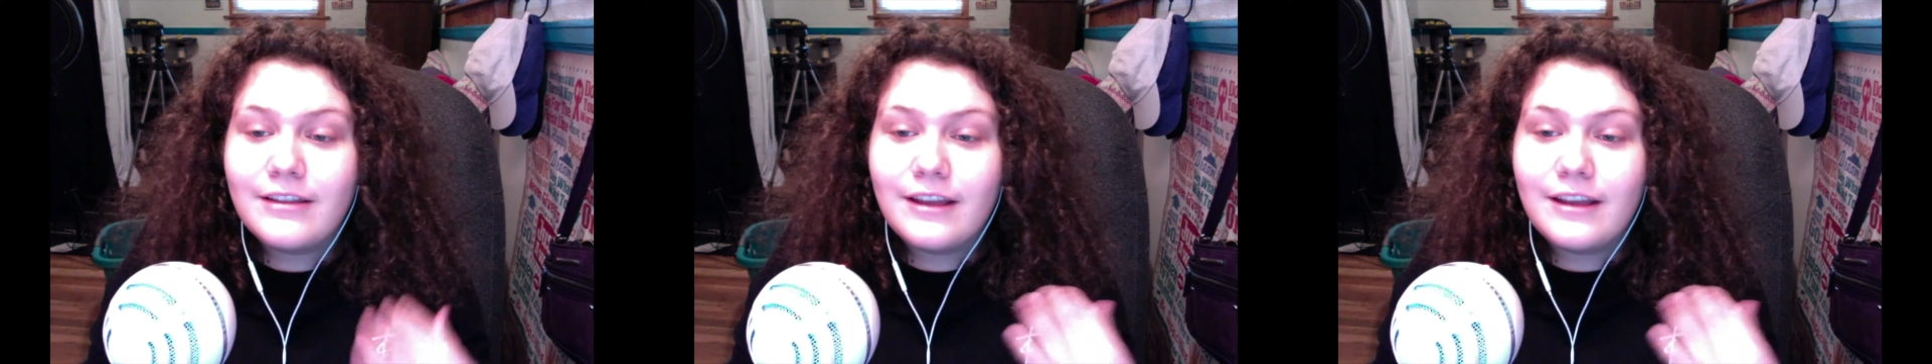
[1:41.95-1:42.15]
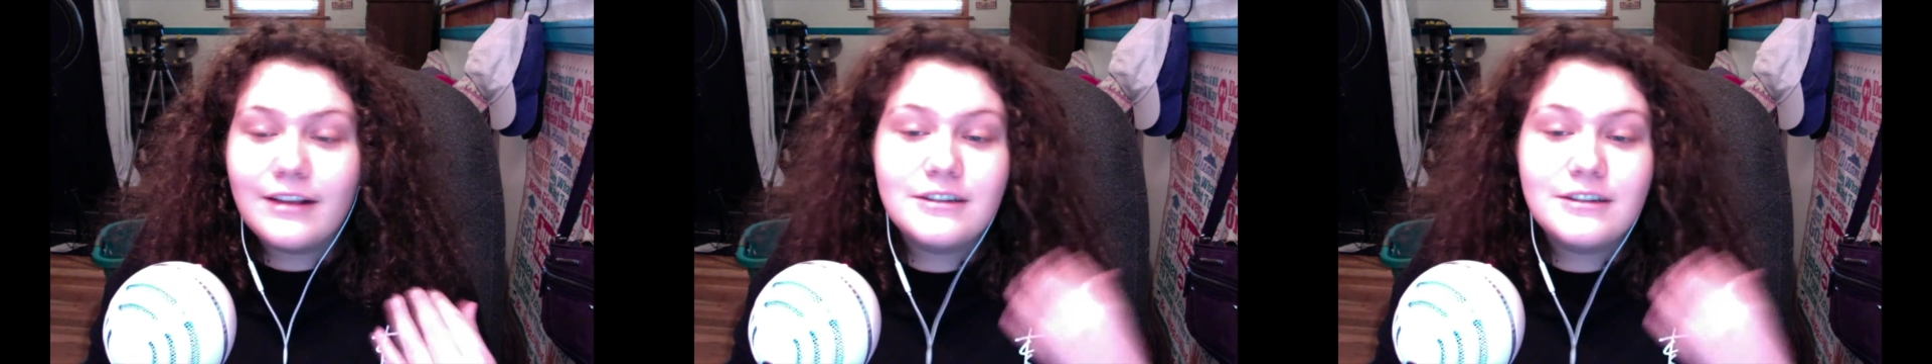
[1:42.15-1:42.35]

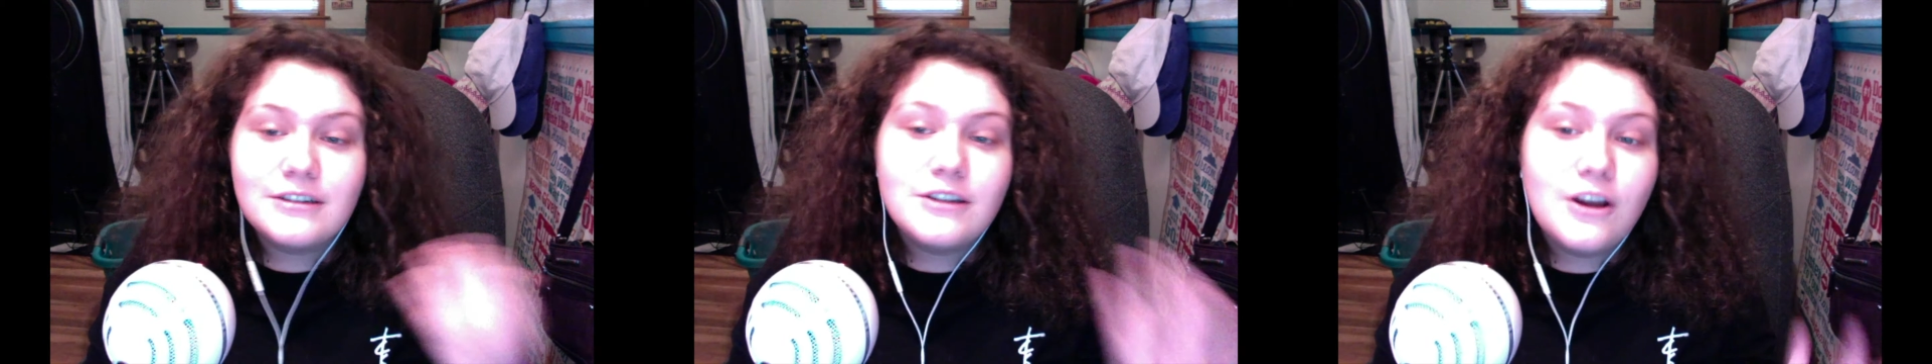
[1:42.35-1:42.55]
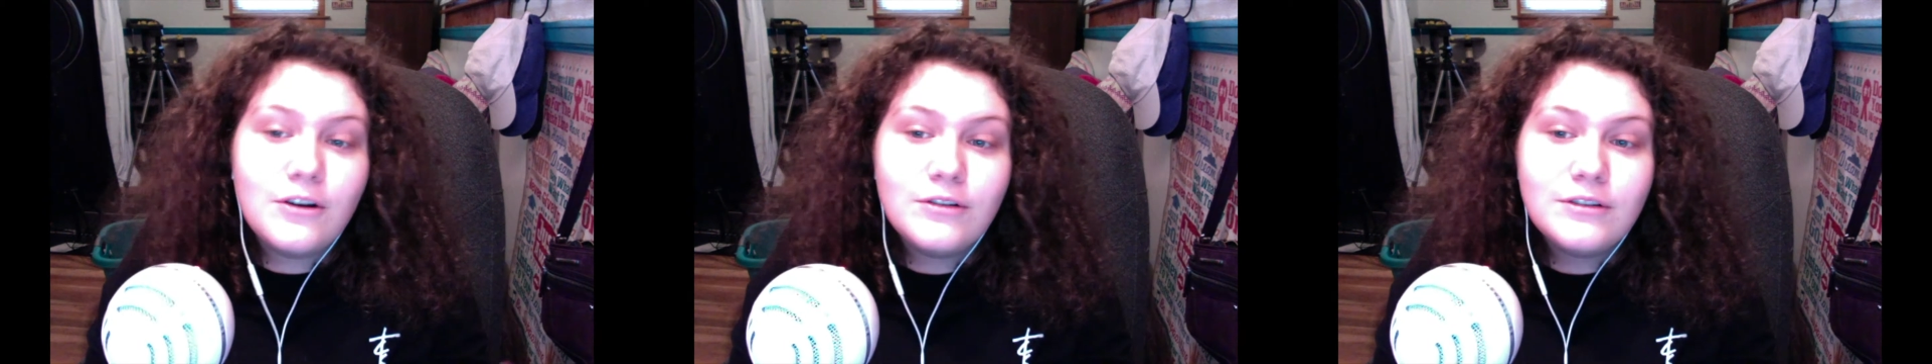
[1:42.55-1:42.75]
like took
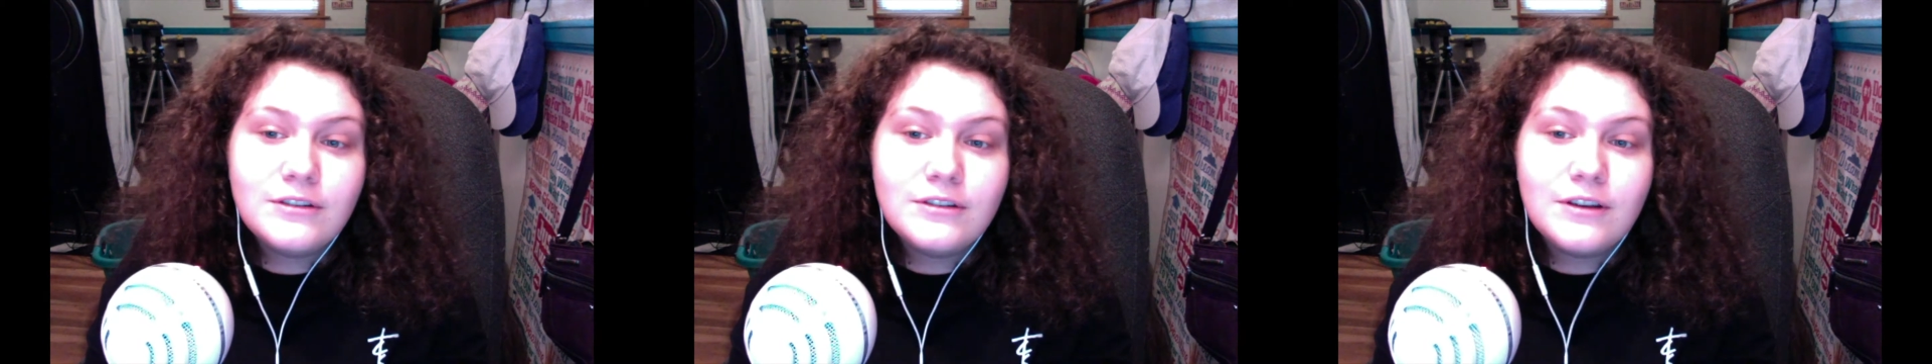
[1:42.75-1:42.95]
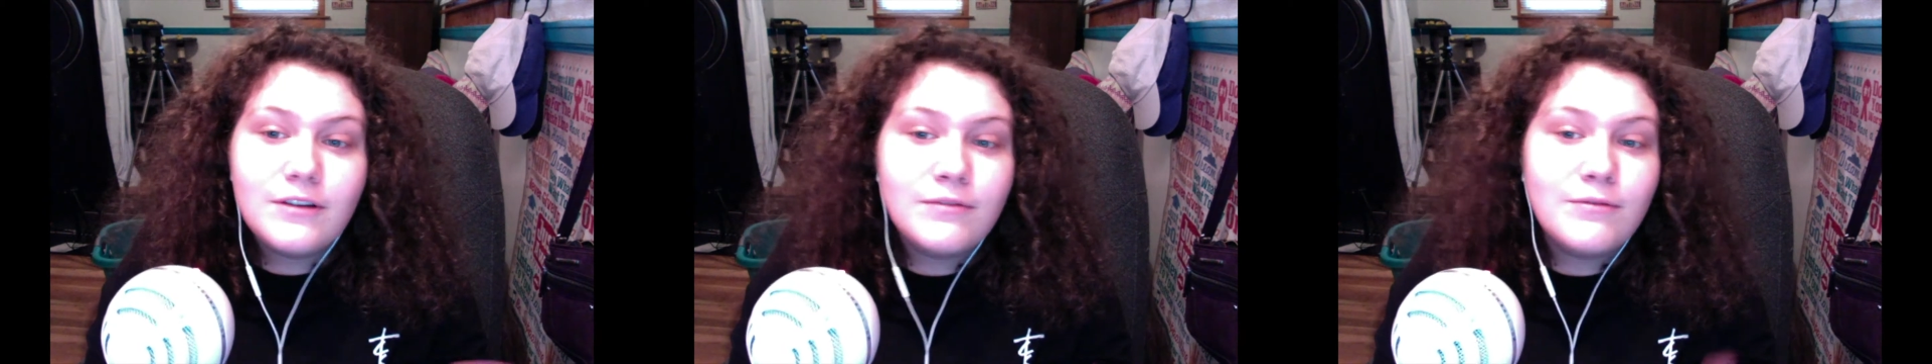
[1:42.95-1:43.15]
notes
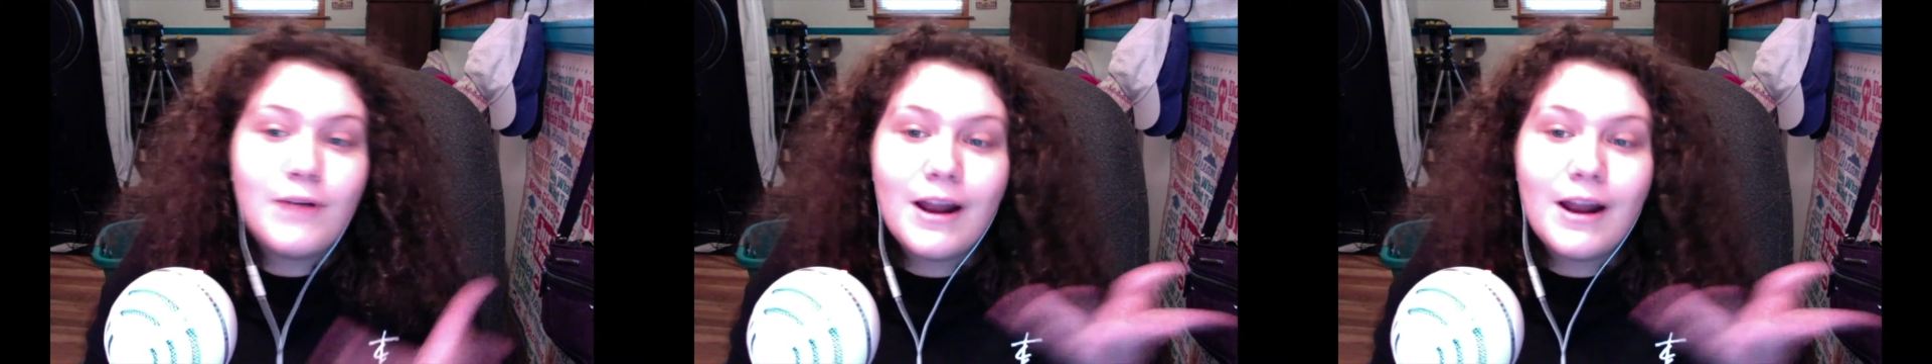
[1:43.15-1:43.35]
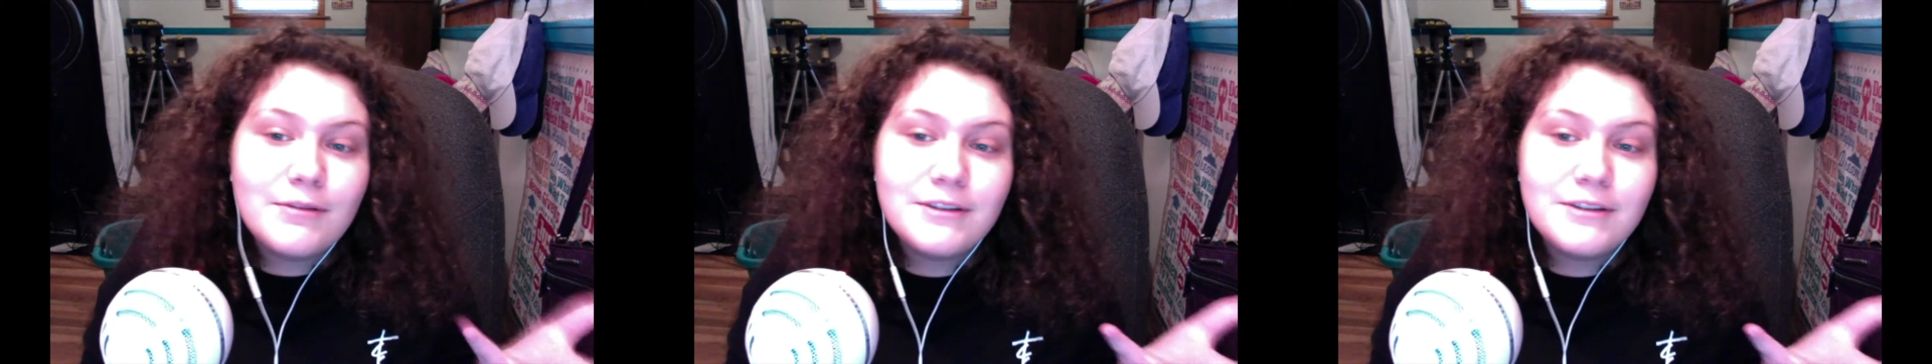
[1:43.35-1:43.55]
of what
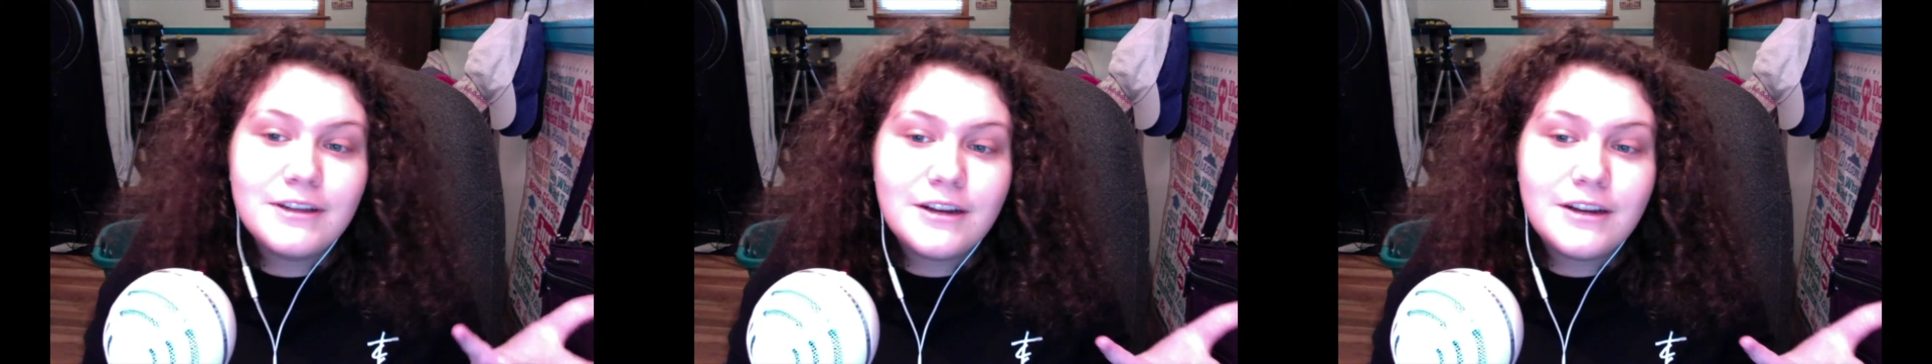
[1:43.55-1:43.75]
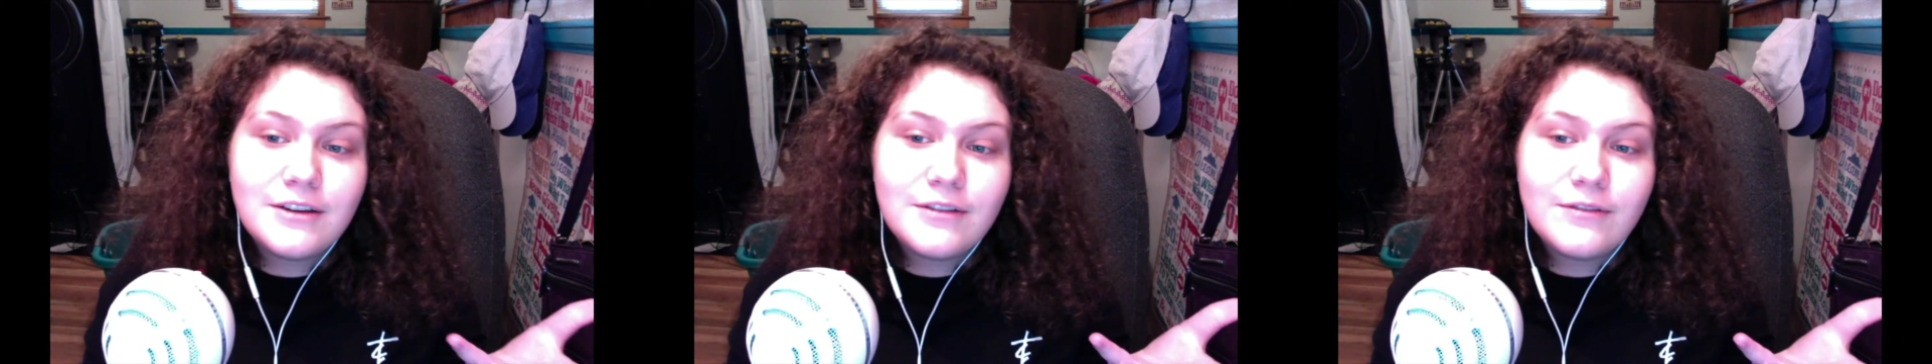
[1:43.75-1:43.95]
I was gonna
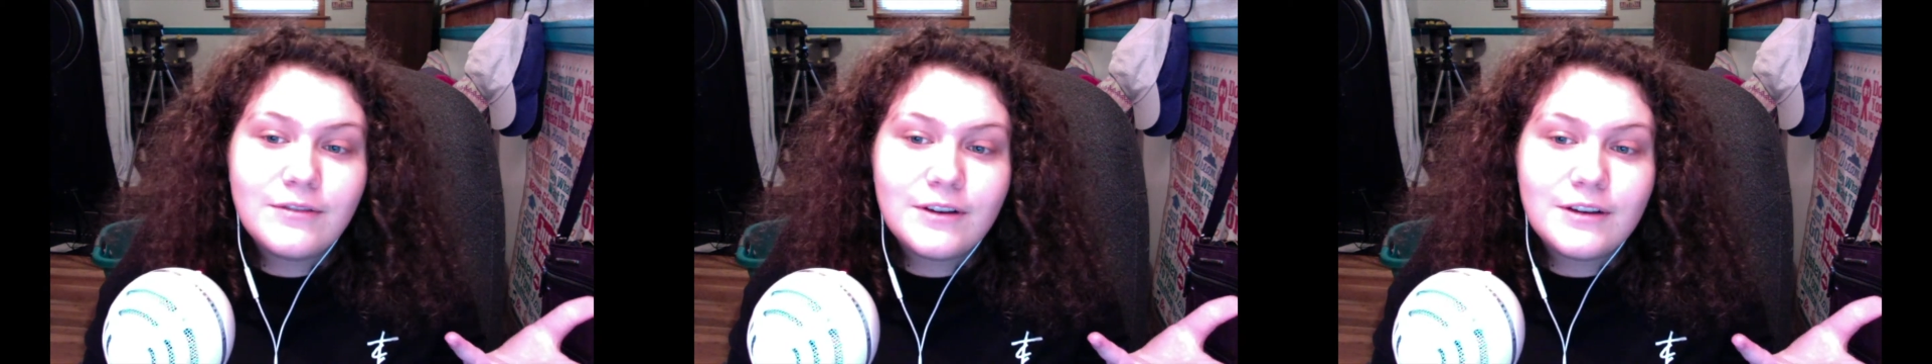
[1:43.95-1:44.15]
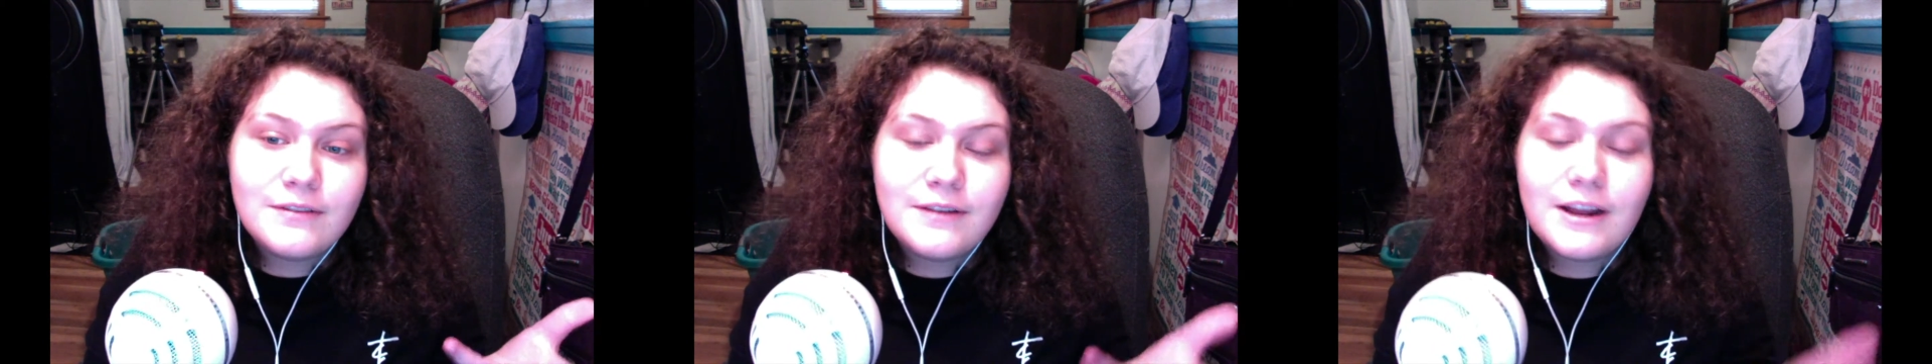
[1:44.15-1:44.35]
do for
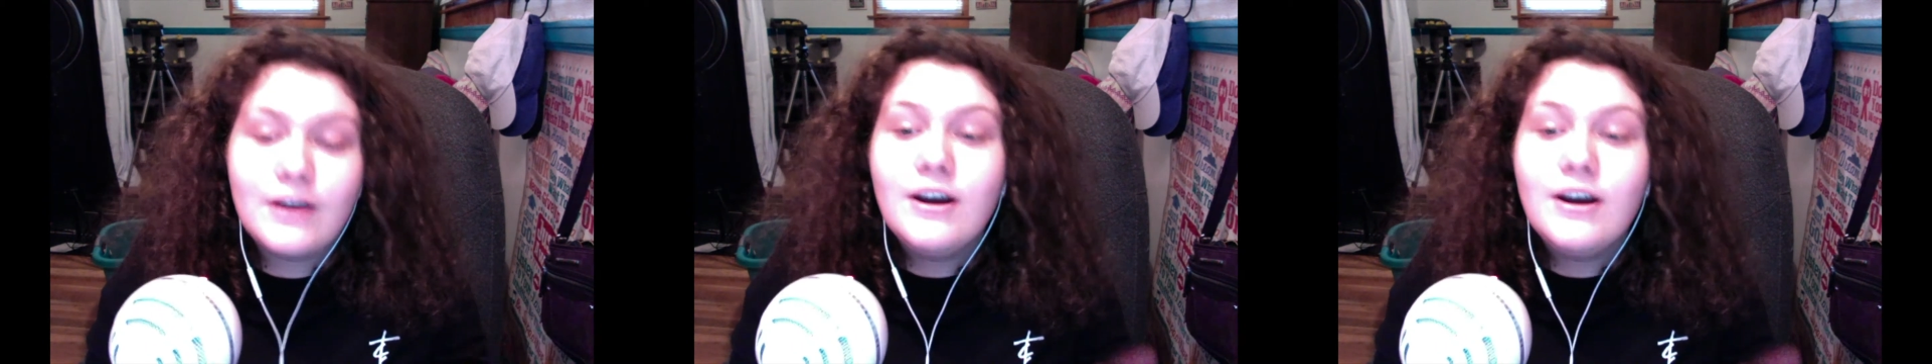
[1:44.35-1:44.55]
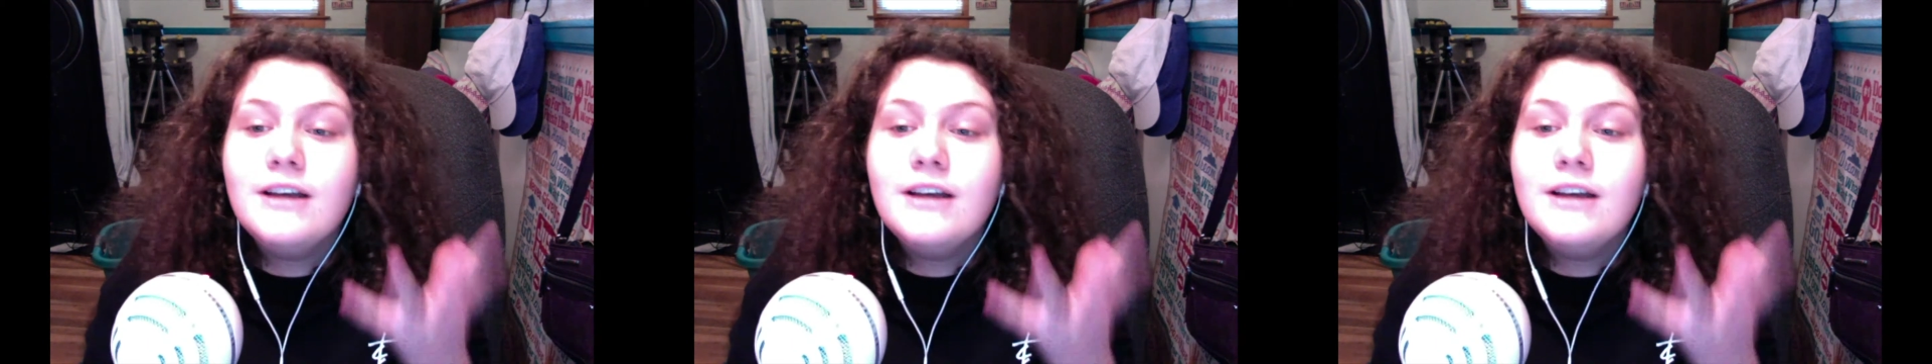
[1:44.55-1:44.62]
each video.